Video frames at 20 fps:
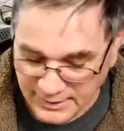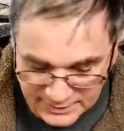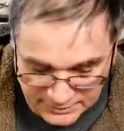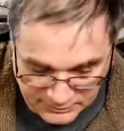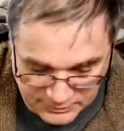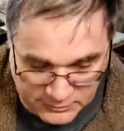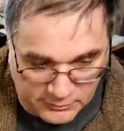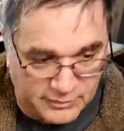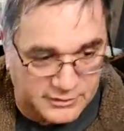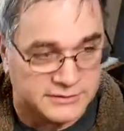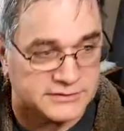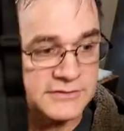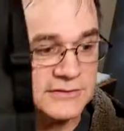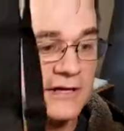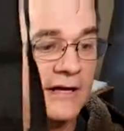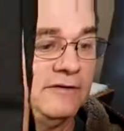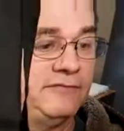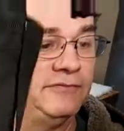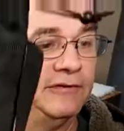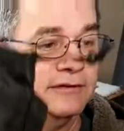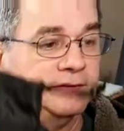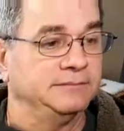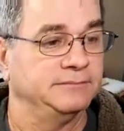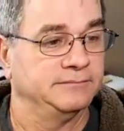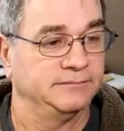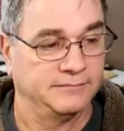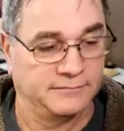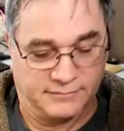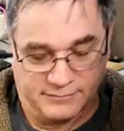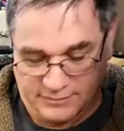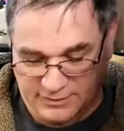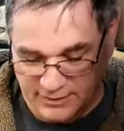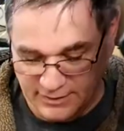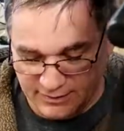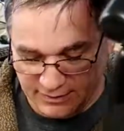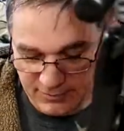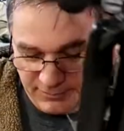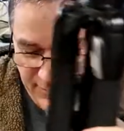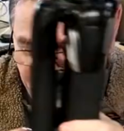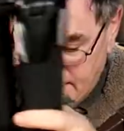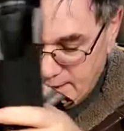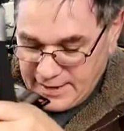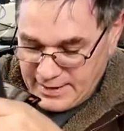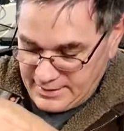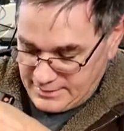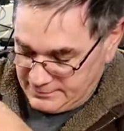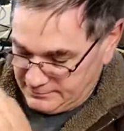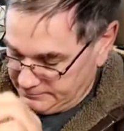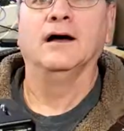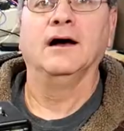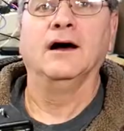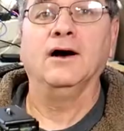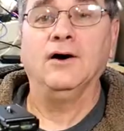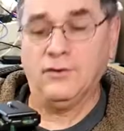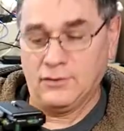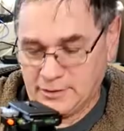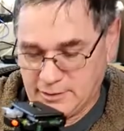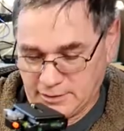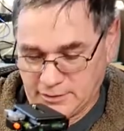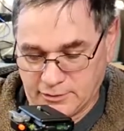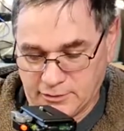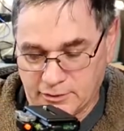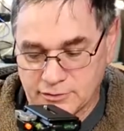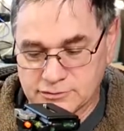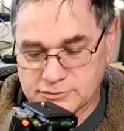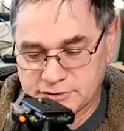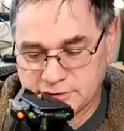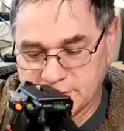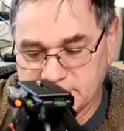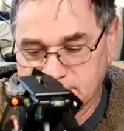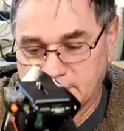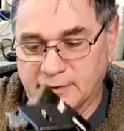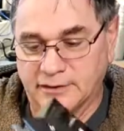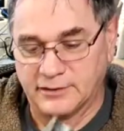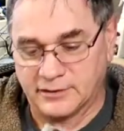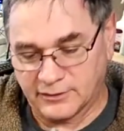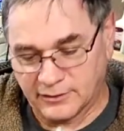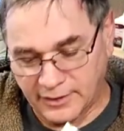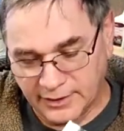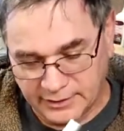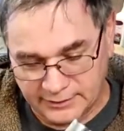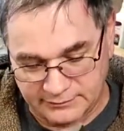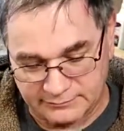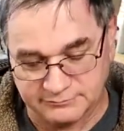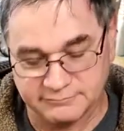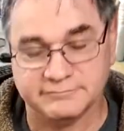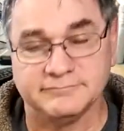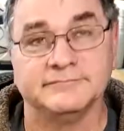and we want to stuff it in the bag. Oh, and it grows in there great.